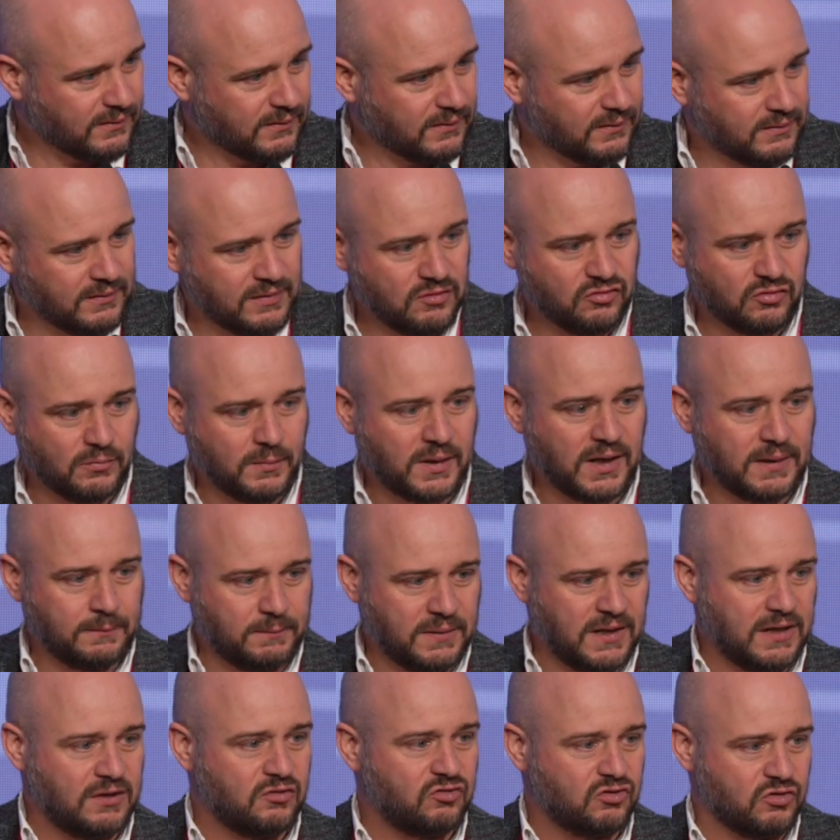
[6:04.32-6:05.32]
These are my
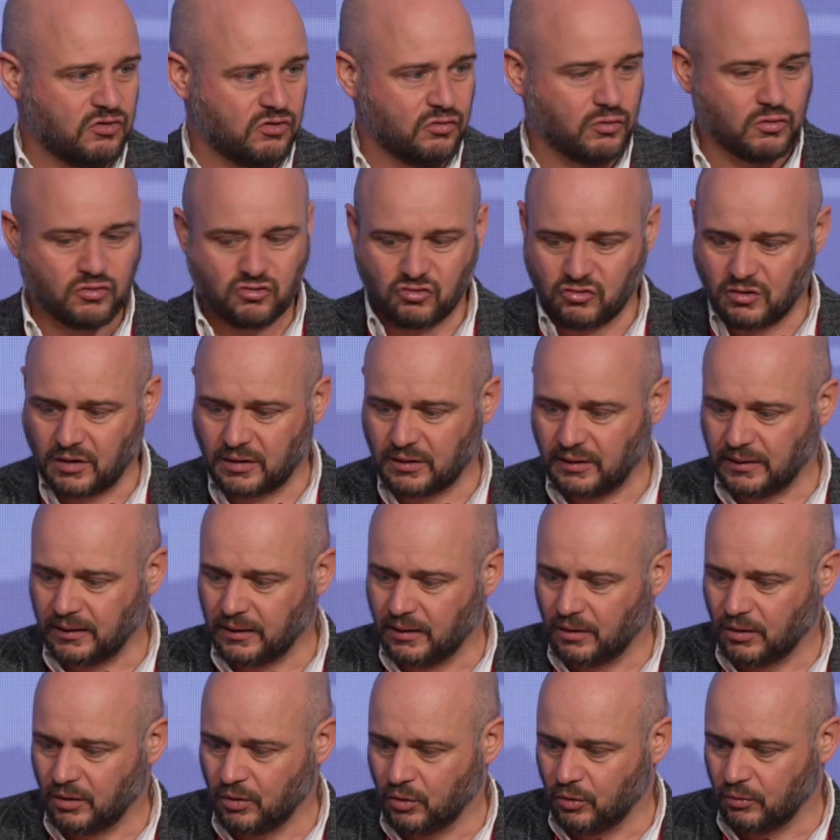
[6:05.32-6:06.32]
patients who are struggling
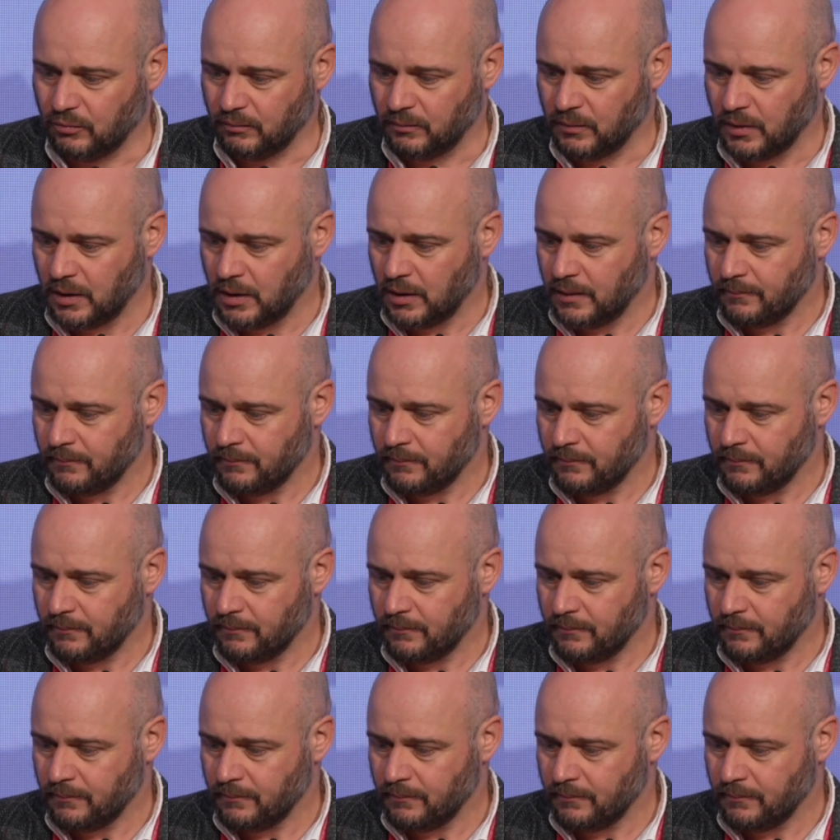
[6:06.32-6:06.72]
at home.